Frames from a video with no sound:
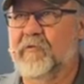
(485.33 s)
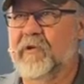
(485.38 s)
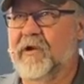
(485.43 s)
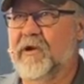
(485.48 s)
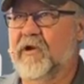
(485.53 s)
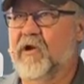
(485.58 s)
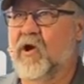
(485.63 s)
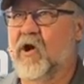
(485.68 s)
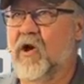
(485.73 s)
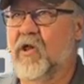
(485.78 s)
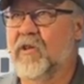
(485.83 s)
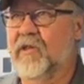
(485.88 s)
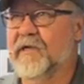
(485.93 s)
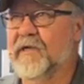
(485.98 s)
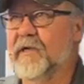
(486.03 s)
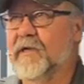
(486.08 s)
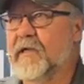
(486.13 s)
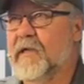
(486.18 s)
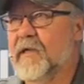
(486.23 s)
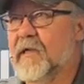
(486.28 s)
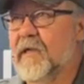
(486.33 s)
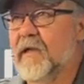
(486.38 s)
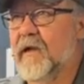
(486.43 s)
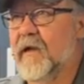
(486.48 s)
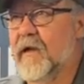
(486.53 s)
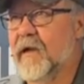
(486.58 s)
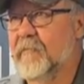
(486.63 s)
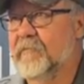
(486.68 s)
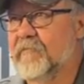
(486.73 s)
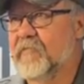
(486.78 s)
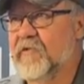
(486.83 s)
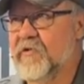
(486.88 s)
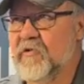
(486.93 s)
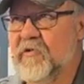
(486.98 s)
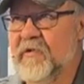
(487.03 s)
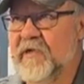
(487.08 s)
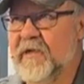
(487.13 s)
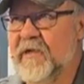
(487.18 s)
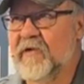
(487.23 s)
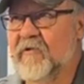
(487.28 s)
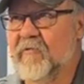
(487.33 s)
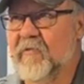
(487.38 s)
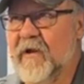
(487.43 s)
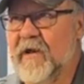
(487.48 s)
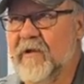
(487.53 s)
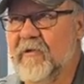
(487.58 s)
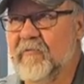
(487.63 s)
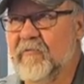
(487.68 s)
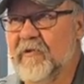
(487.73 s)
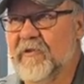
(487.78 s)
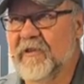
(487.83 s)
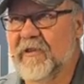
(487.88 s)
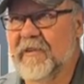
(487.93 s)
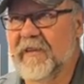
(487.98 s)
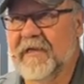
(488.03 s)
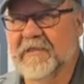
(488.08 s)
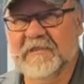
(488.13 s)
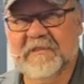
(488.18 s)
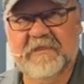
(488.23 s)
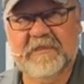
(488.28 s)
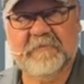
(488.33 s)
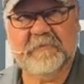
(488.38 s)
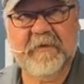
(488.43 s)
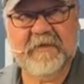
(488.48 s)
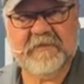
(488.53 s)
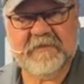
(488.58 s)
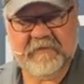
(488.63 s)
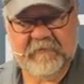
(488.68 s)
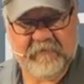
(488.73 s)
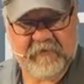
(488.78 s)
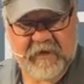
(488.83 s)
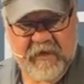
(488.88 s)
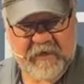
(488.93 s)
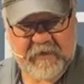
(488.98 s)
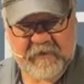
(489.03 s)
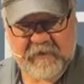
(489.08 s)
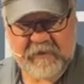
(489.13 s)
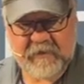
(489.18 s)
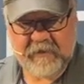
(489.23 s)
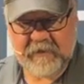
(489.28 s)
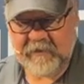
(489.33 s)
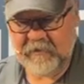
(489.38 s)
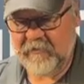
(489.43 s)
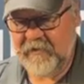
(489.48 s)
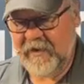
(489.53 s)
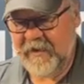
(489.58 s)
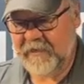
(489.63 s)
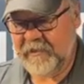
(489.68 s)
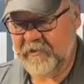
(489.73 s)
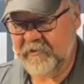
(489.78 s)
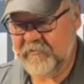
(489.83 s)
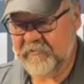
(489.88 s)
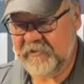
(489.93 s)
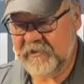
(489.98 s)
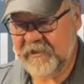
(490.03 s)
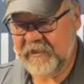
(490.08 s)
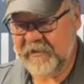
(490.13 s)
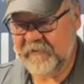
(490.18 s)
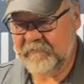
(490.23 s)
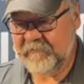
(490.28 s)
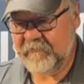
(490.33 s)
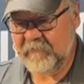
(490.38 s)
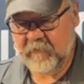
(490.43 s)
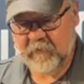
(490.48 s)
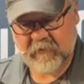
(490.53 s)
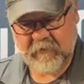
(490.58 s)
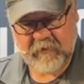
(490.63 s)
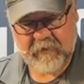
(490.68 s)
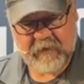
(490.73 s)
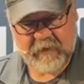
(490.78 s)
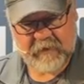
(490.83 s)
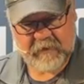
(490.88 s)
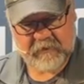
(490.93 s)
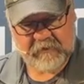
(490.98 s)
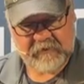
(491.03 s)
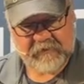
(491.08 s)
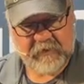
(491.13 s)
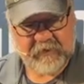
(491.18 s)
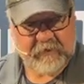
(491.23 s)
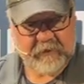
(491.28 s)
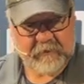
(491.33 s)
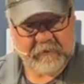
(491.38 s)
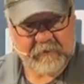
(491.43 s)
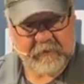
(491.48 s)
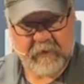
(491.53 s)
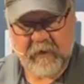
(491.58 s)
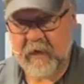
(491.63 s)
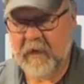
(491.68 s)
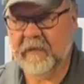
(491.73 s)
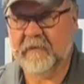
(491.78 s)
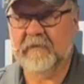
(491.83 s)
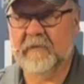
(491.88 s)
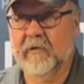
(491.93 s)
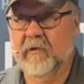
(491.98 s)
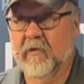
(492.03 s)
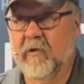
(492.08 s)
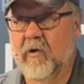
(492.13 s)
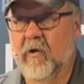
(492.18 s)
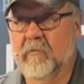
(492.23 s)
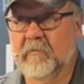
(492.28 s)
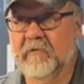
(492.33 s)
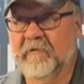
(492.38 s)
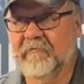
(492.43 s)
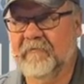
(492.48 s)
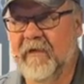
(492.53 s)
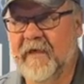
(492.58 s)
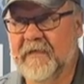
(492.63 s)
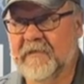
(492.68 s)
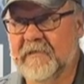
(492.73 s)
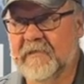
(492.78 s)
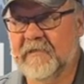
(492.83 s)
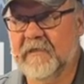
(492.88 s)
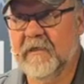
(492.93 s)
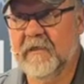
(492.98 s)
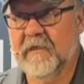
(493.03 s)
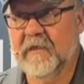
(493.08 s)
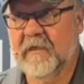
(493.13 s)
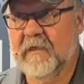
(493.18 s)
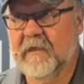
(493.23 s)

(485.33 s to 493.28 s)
you want to call it. You can get away with a less expensive gun. You're not using it for, say, hunt or home defense.